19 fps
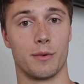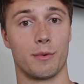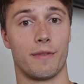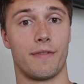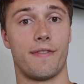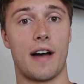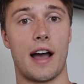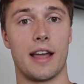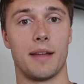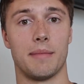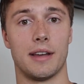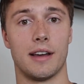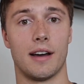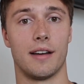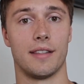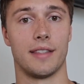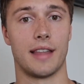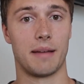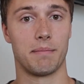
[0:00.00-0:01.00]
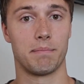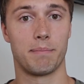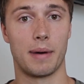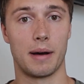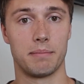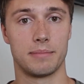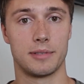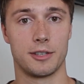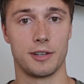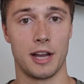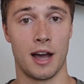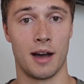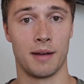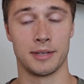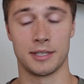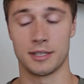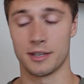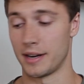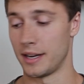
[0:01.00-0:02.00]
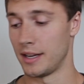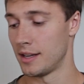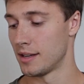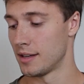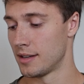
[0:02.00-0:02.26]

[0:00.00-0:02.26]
refinement on that bump geometry.